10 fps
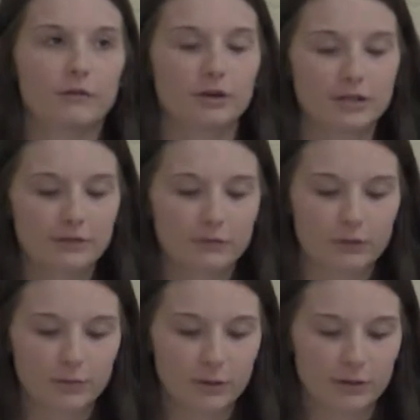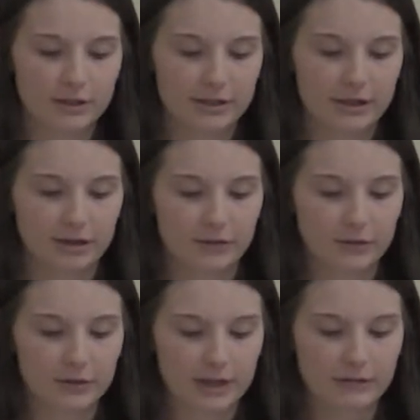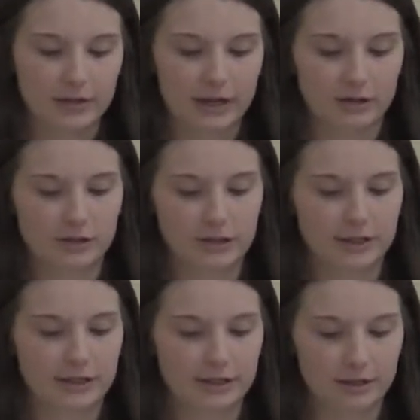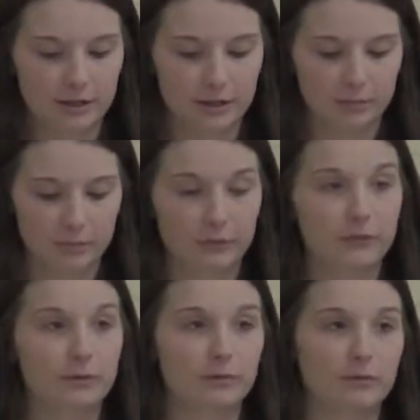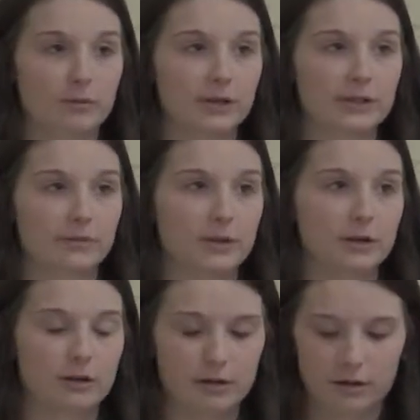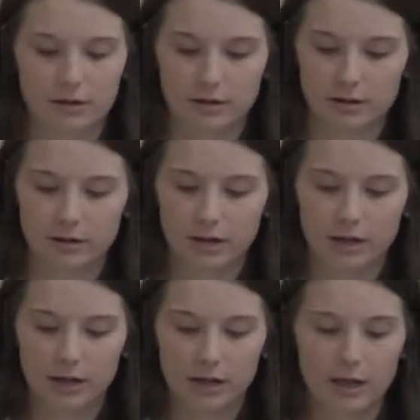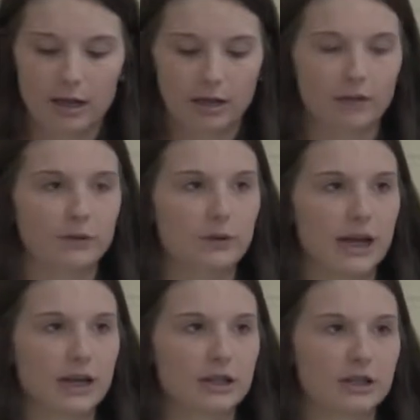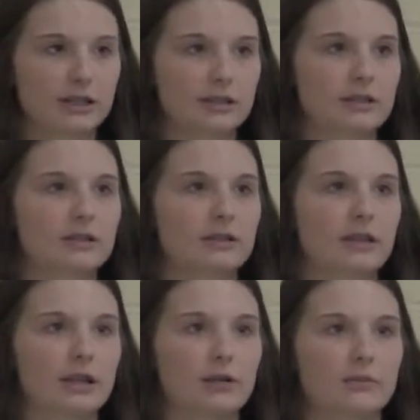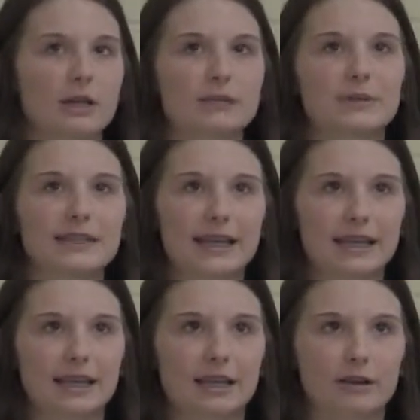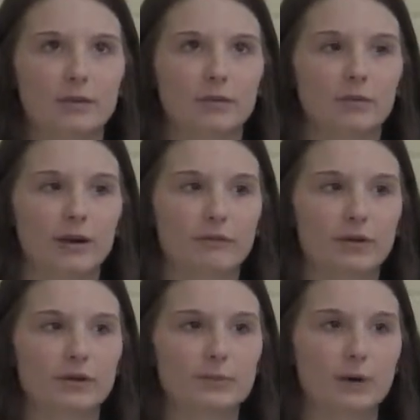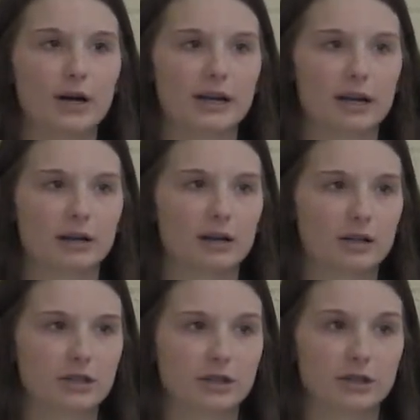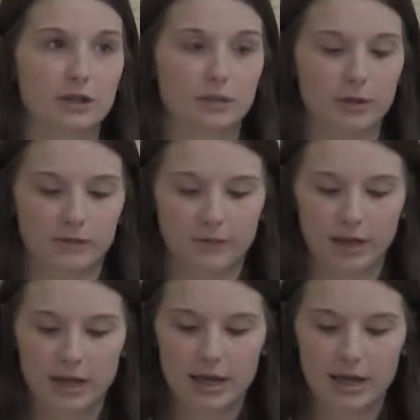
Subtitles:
First and foremost, there are a few key factors to consider before performing CPR. A few actions that must be taken whenever you spot an unconscious human